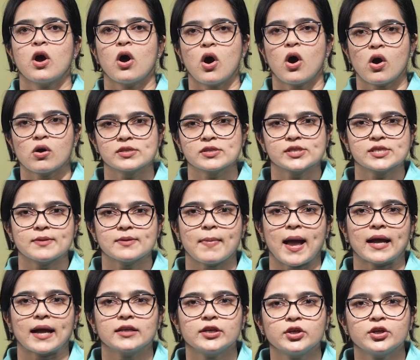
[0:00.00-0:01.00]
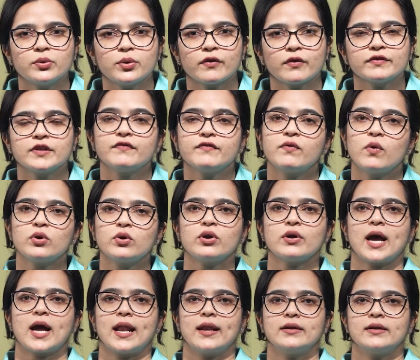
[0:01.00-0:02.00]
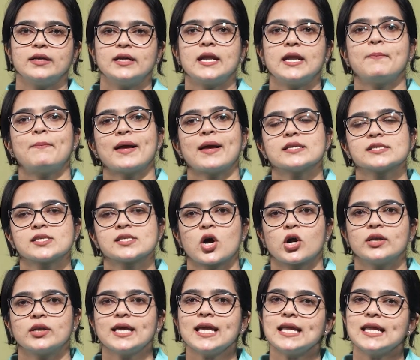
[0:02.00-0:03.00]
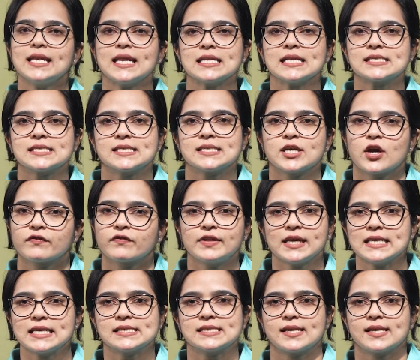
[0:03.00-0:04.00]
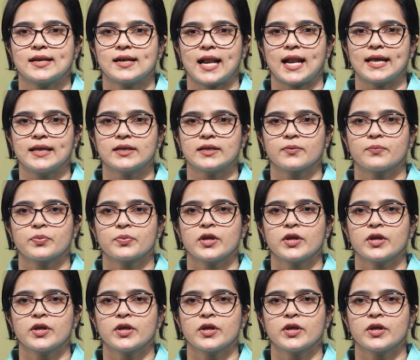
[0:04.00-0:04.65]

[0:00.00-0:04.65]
Also, the magnitude of the photocurrent depends on the intensity of the incident light.